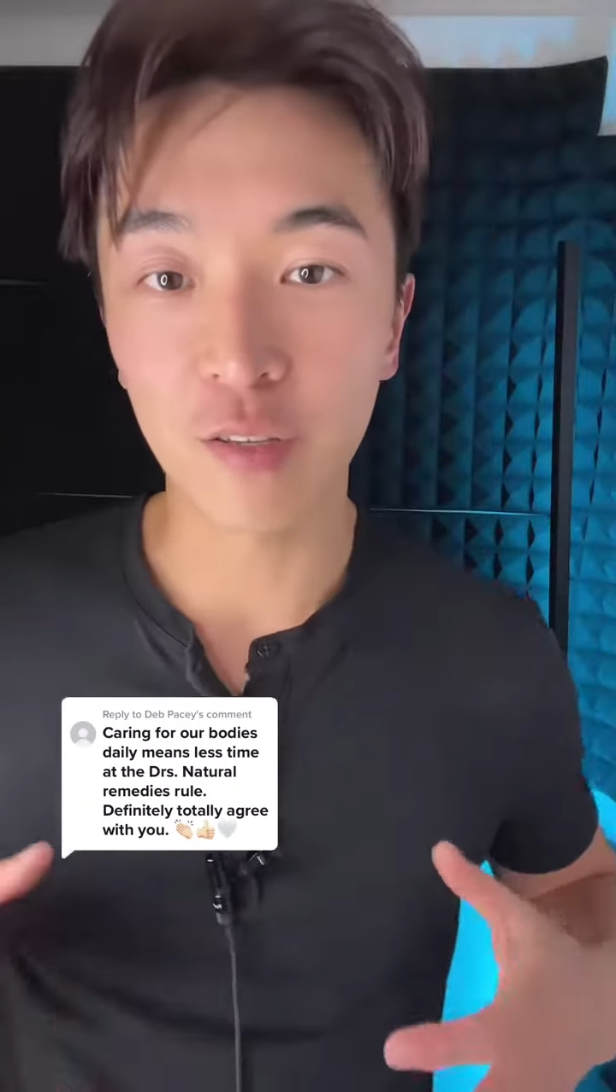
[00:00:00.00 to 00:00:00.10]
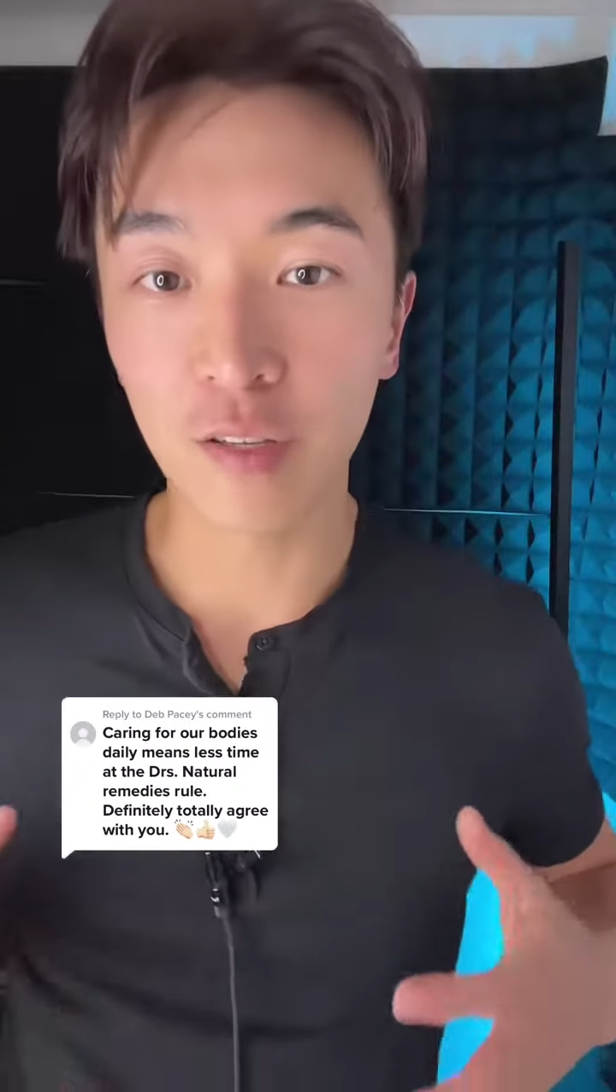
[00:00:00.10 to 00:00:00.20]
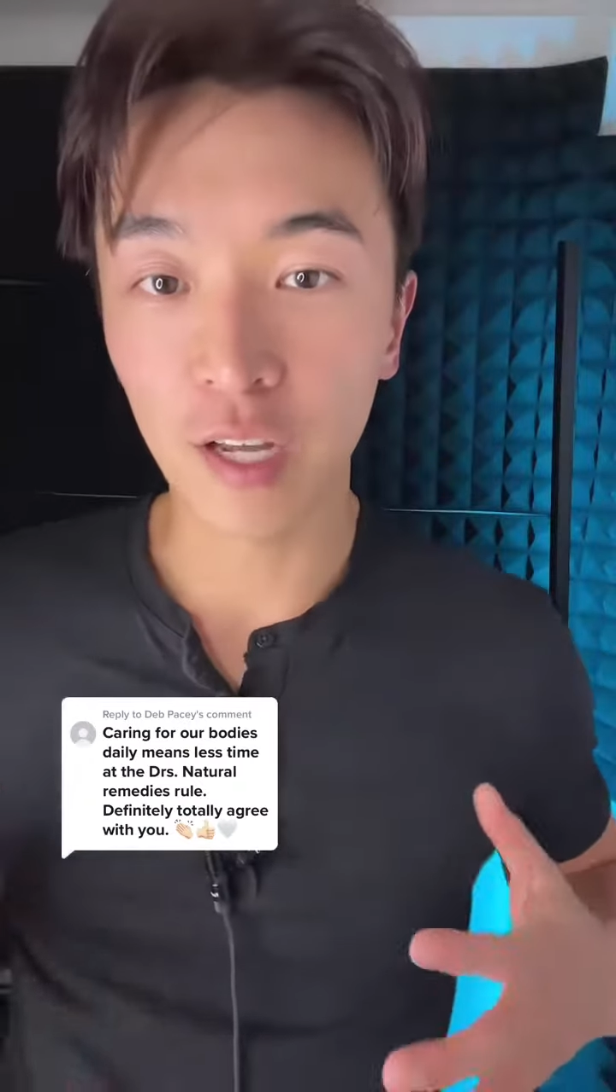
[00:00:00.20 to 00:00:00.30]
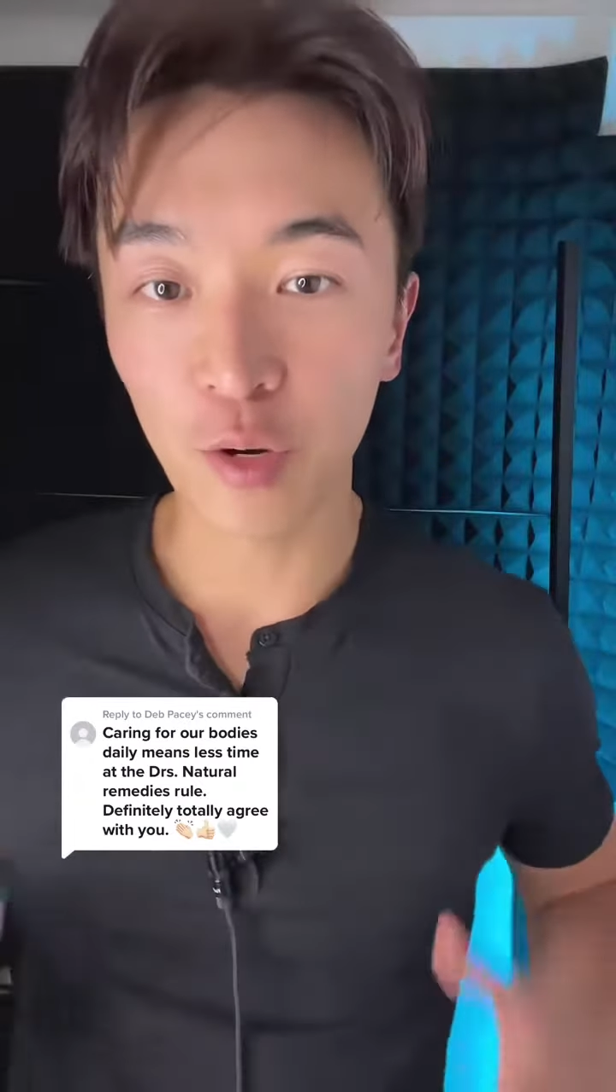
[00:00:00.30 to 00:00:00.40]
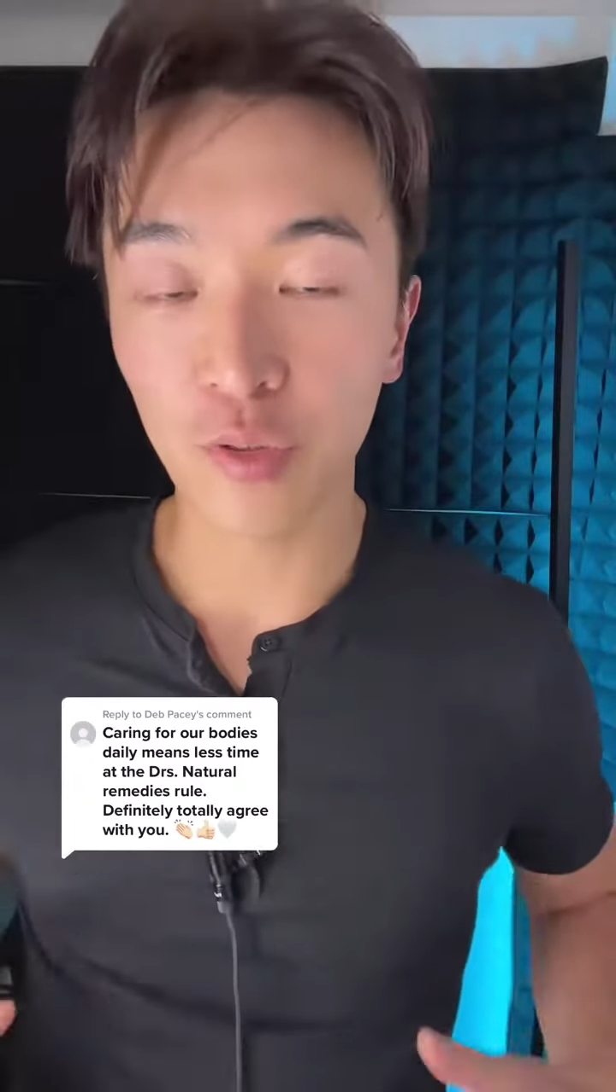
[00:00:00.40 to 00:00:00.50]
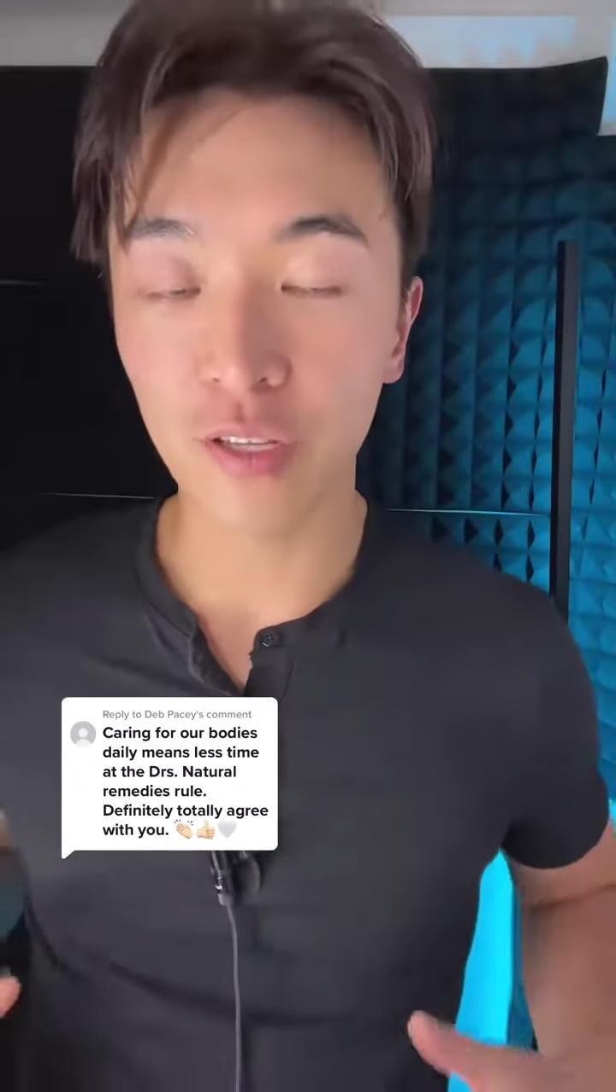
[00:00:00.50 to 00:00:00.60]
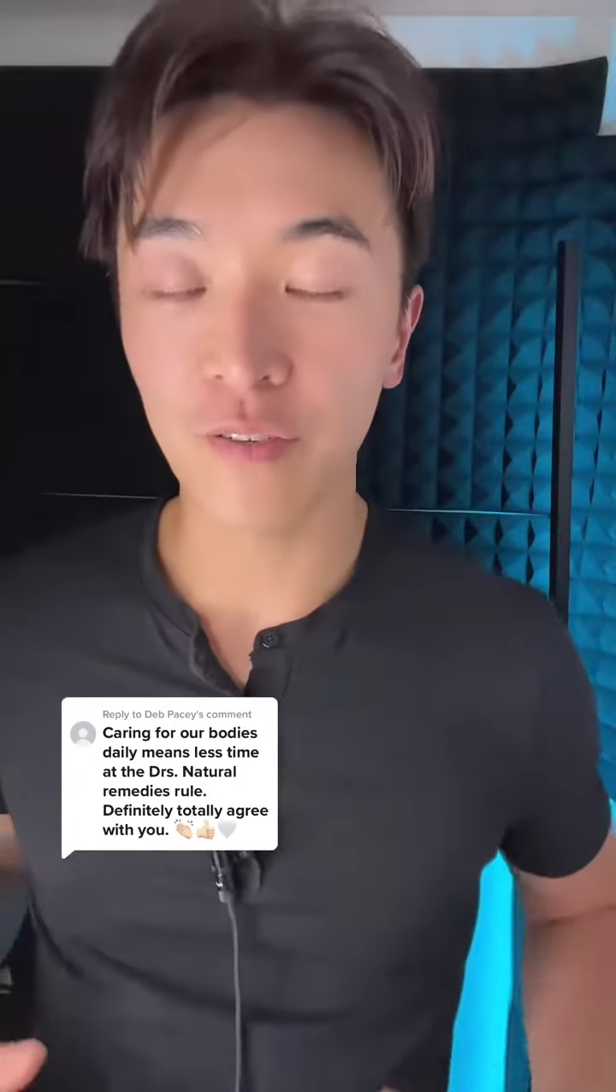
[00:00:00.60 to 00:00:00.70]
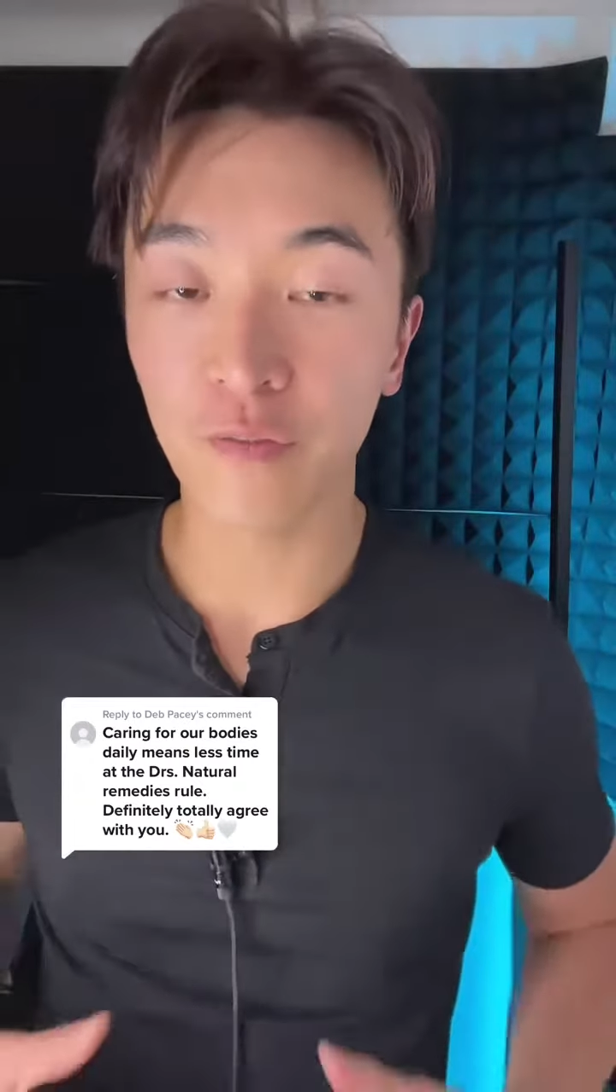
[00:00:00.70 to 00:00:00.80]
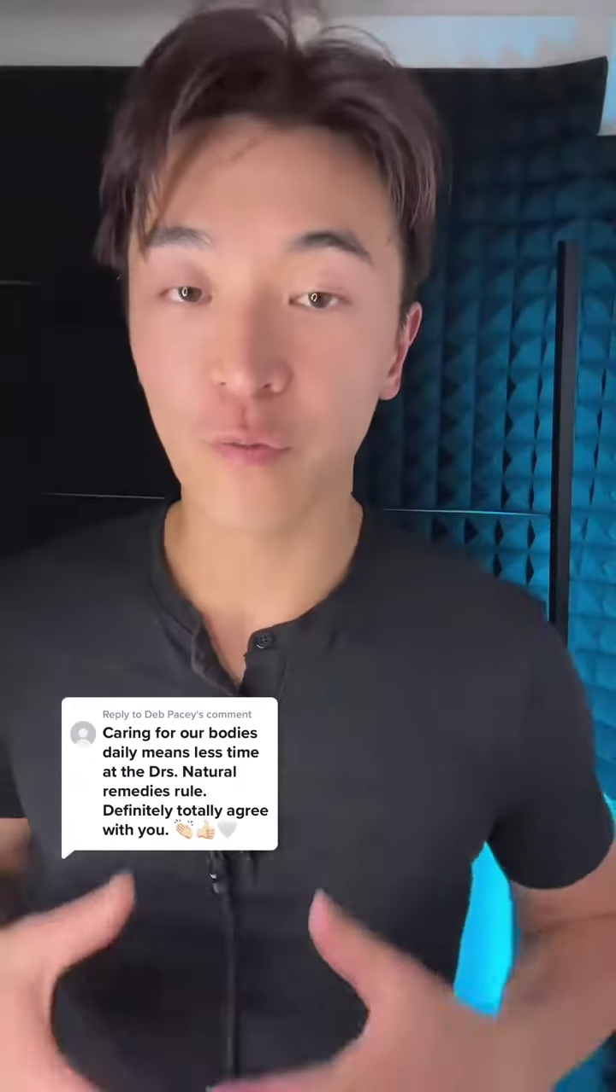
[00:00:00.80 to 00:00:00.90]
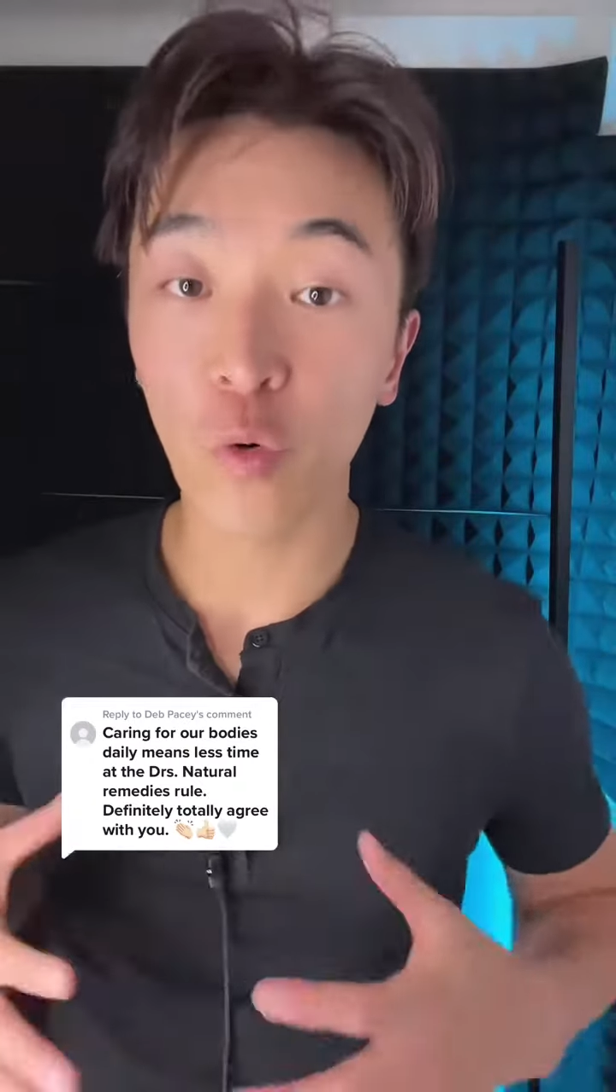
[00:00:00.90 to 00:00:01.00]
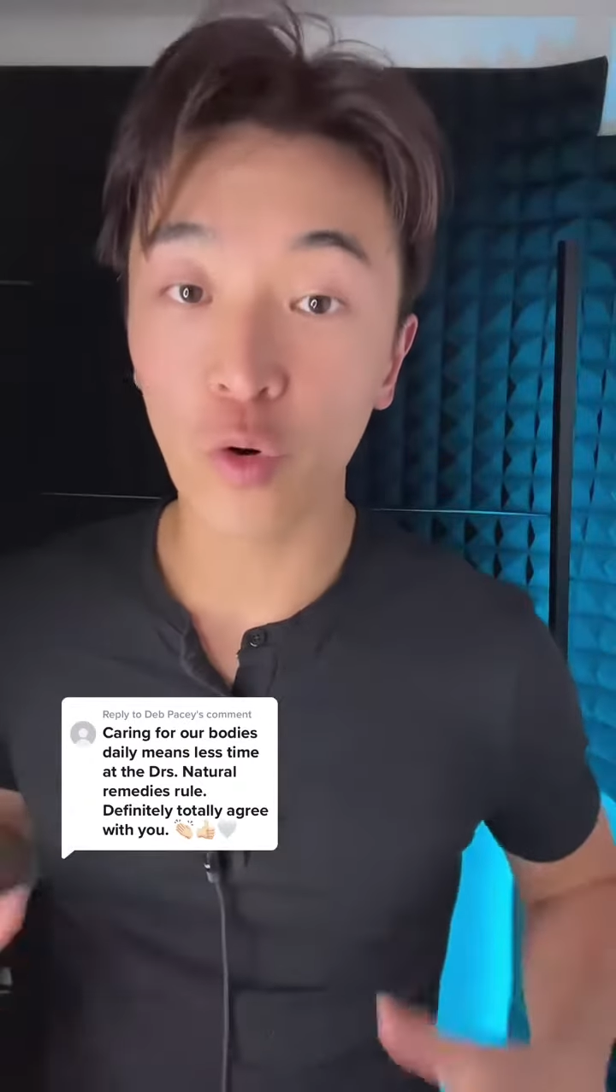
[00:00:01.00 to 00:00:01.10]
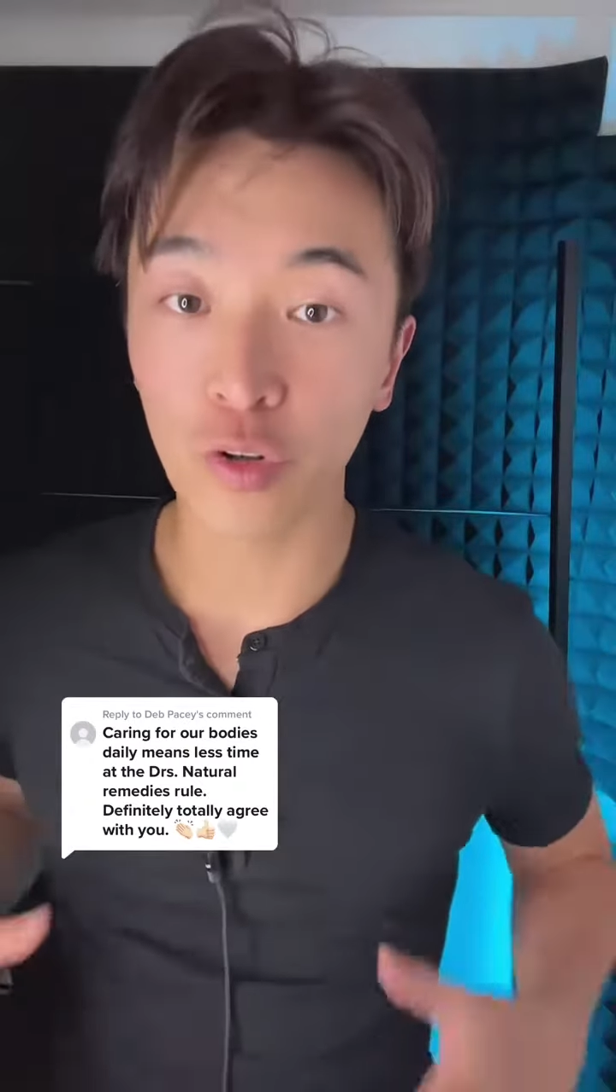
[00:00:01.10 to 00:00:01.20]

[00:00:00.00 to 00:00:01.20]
healthy for